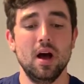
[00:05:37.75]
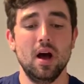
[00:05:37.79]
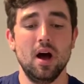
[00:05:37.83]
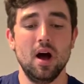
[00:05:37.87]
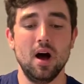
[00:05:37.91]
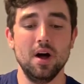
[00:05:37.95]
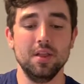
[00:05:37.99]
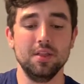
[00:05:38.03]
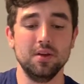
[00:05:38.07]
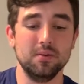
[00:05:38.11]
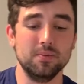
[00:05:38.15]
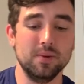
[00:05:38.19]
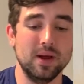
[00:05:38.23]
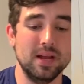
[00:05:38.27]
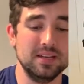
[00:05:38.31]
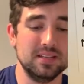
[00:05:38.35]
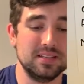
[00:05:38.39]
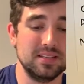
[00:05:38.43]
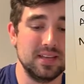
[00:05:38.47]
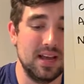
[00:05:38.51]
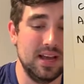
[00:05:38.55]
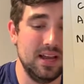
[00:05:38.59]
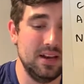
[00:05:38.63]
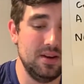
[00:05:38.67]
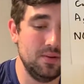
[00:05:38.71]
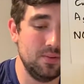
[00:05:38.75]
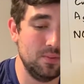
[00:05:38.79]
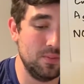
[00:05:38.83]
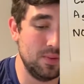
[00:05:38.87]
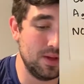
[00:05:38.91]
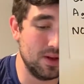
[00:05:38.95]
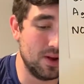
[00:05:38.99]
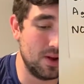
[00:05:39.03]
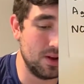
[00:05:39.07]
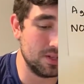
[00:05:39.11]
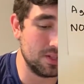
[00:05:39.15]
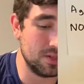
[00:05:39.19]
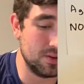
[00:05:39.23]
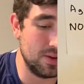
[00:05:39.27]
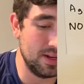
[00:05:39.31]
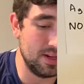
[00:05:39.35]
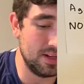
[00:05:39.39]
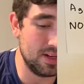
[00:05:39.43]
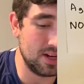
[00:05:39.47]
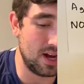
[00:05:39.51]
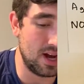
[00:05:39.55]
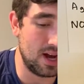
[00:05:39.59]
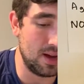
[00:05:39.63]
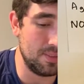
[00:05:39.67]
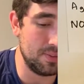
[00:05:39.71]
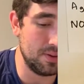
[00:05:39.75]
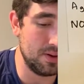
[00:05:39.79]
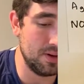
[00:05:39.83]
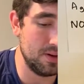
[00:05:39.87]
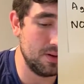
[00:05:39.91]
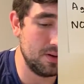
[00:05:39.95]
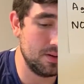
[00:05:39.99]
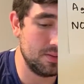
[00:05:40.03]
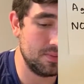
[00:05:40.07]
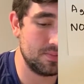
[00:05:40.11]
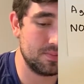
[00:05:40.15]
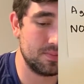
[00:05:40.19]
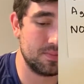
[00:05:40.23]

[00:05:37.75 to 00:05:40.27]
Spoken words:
On our right side, we also had copper,